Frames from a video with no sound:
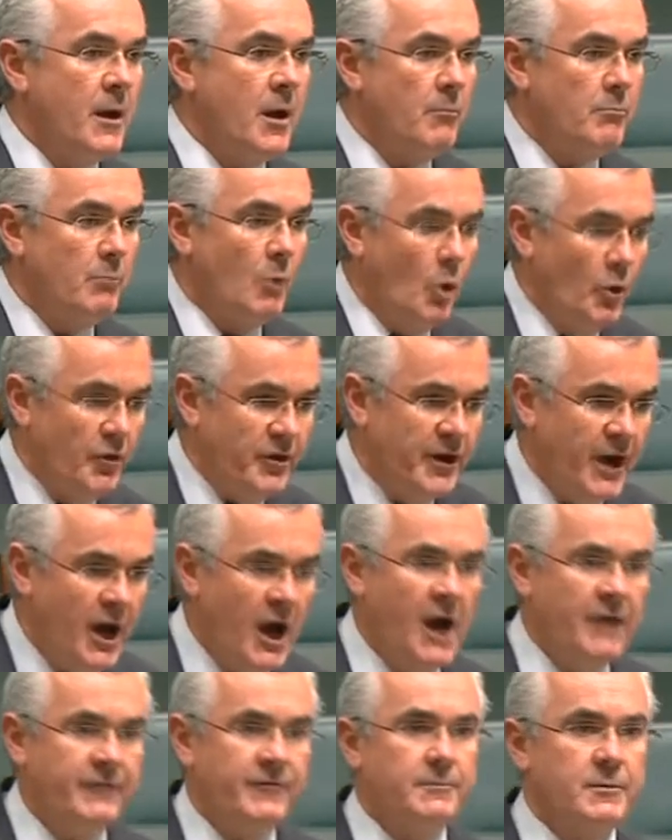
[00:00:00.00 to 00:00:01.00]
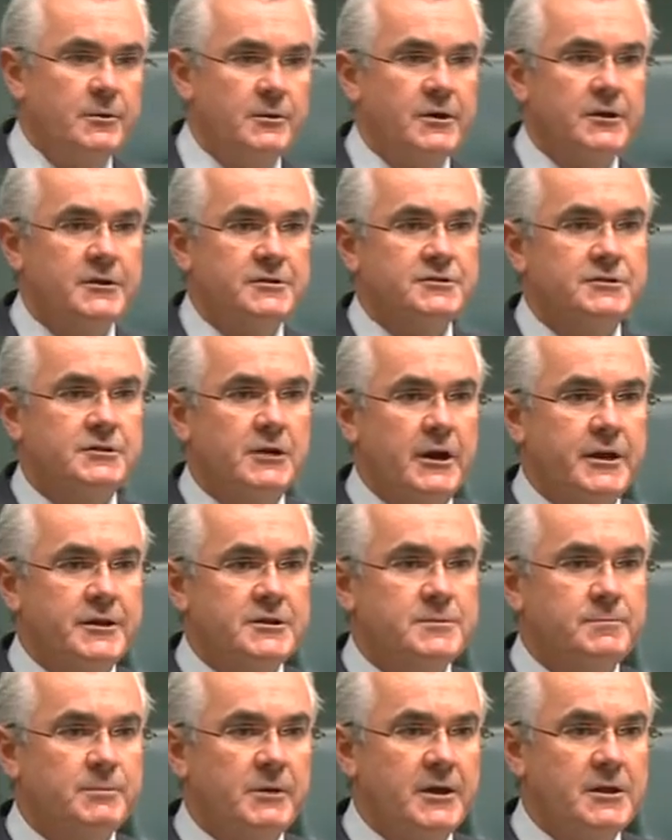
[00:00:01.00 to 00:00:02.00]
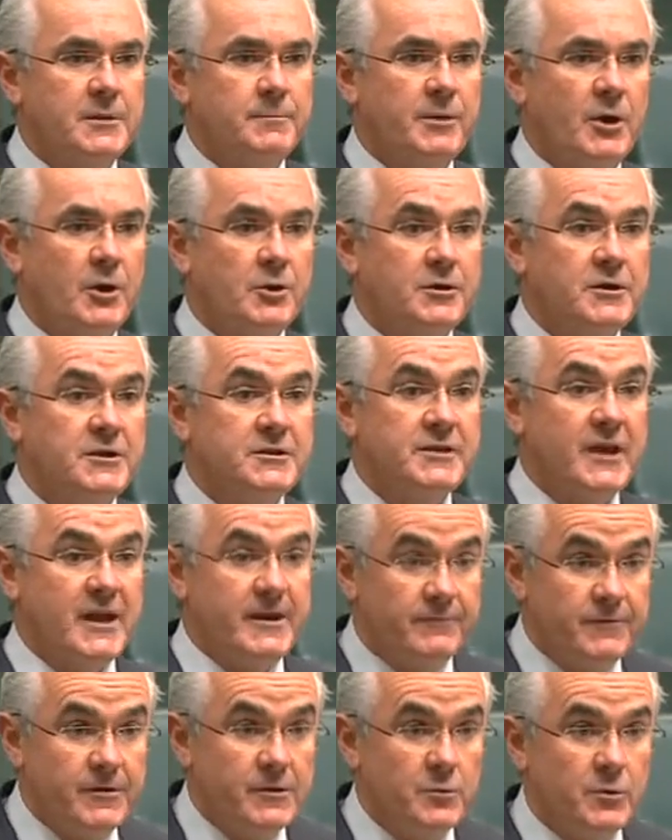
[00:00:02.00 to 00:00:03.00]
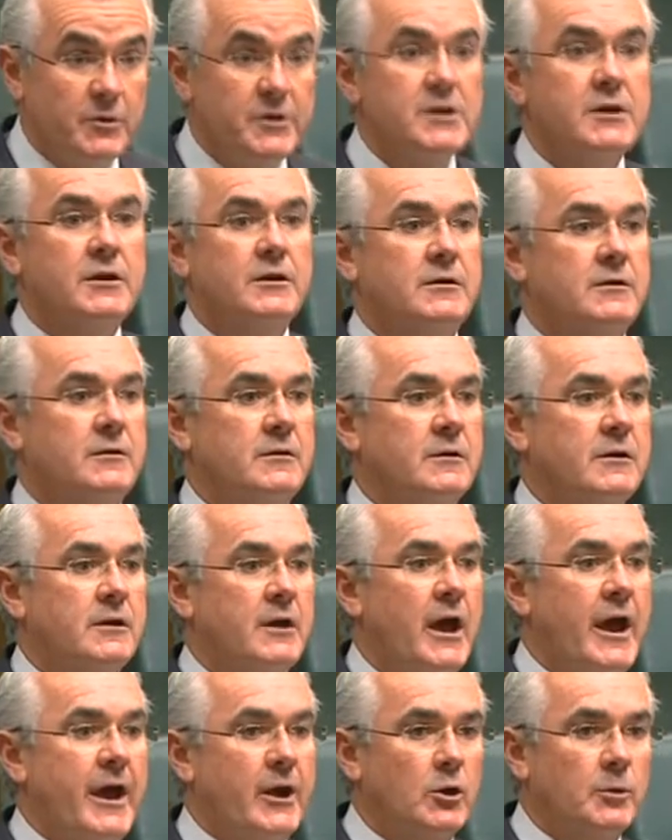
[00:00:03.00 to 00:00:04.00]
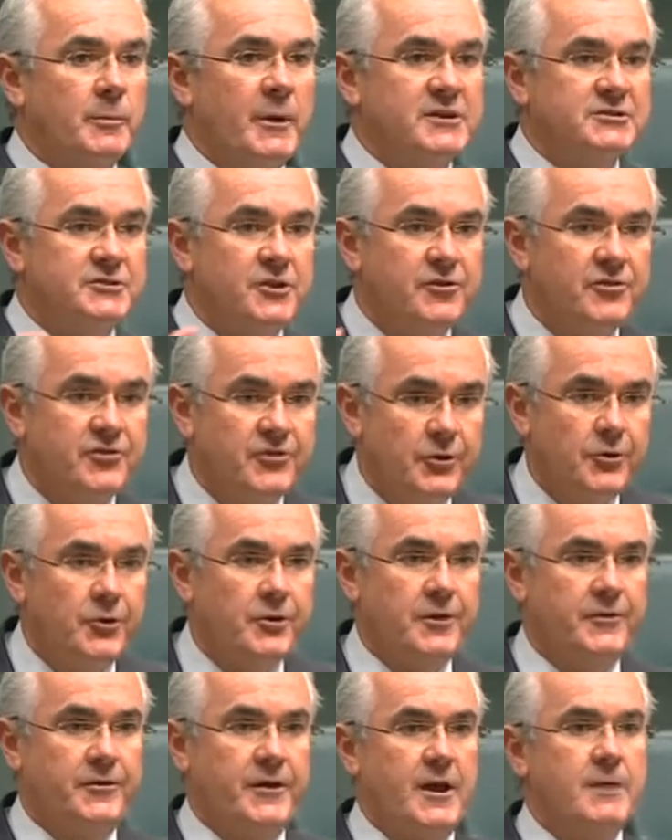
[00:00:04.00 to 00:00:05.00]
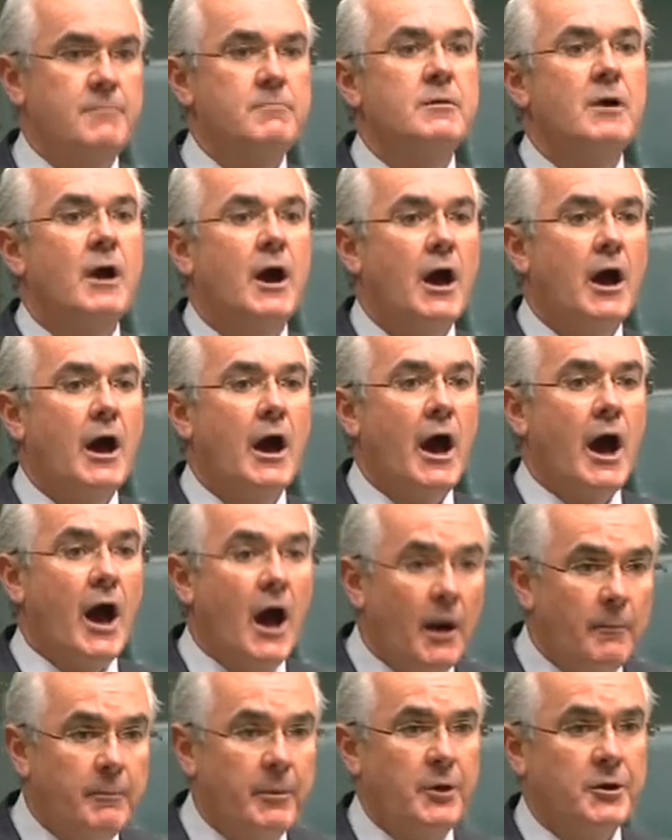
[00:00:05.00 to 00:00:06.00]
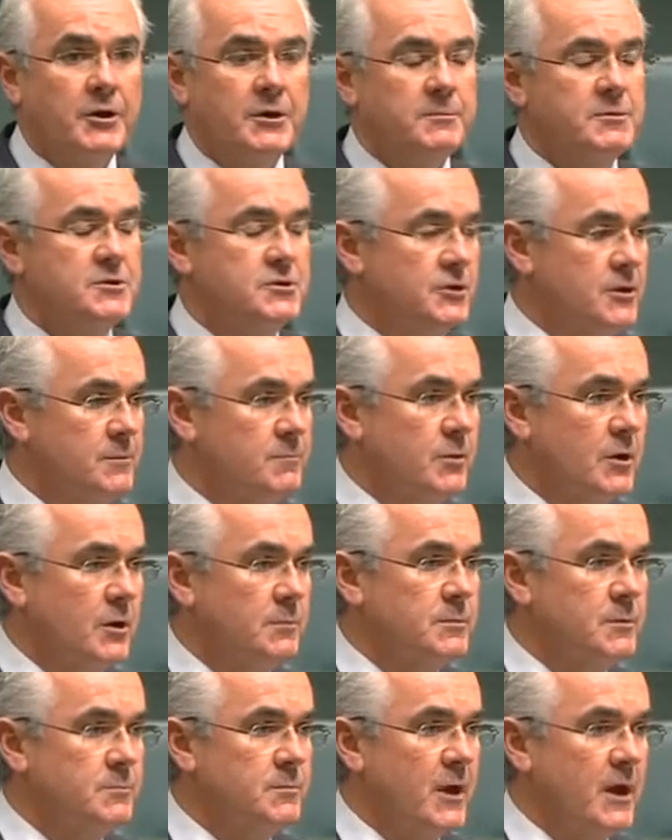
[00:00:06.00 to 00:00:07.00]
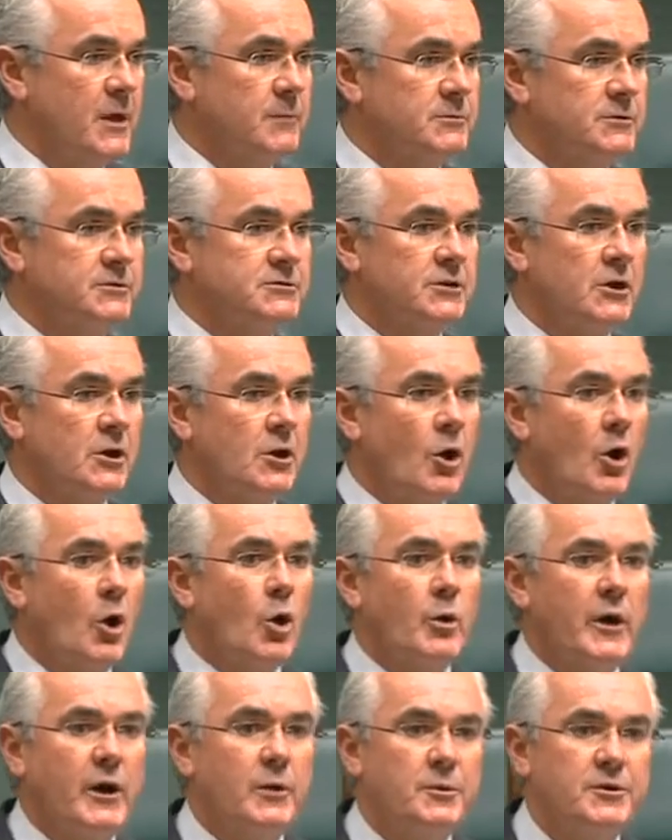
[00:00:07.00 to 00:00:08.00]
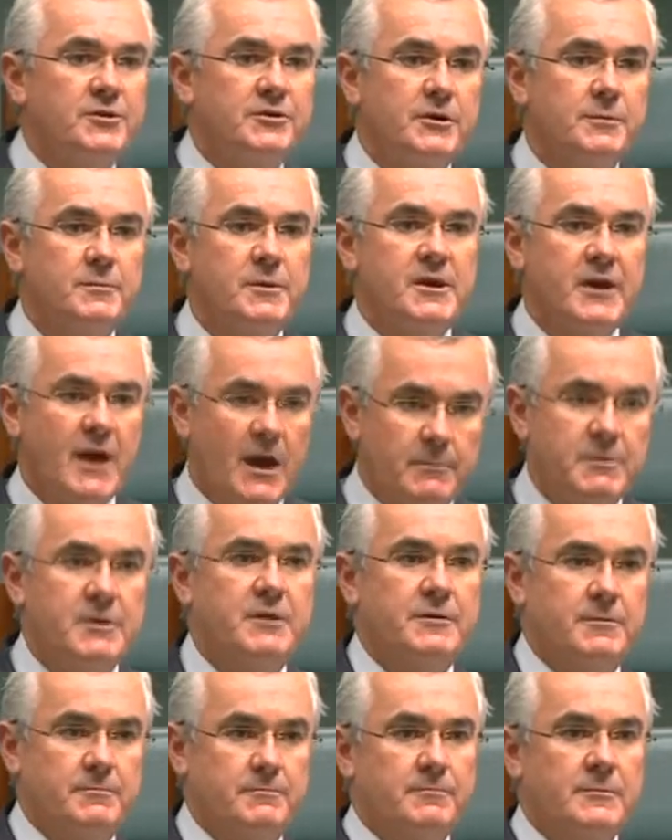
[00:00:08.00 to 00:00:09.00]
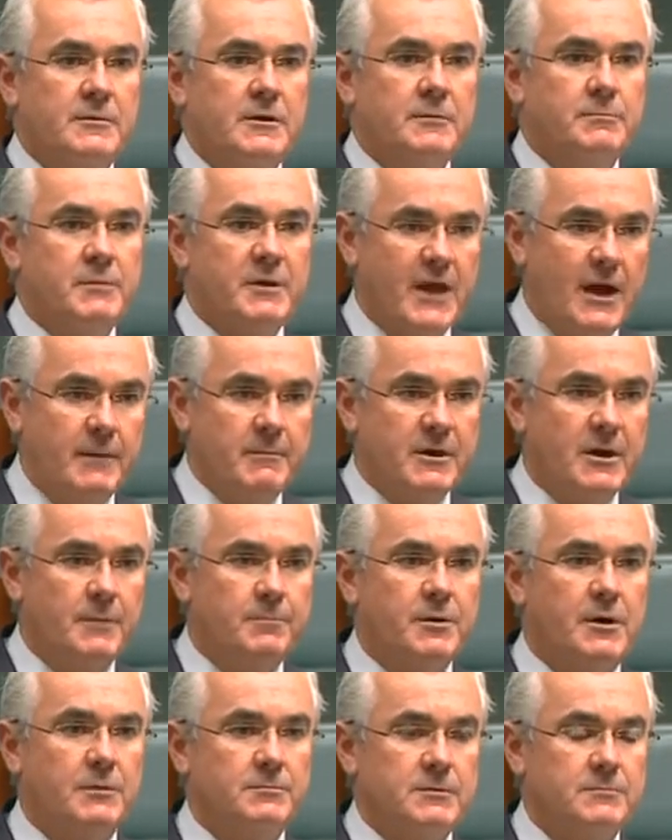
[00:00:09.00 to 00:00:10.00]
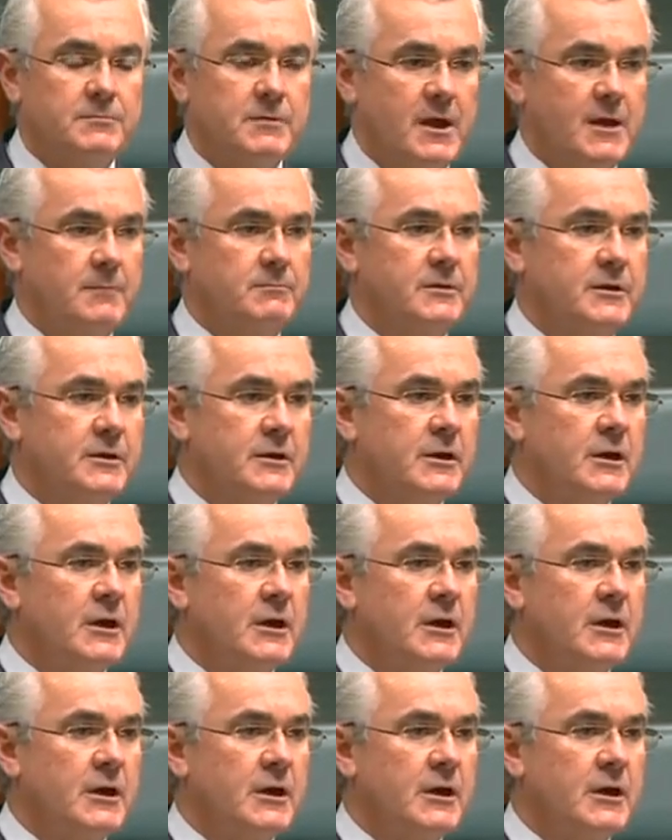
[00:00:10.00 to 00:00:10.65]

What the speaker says: more than 500,000 Australians play the pokies every week, and almost a third of them are poker machine problem gamblers or at risk of becoming a problem gambling.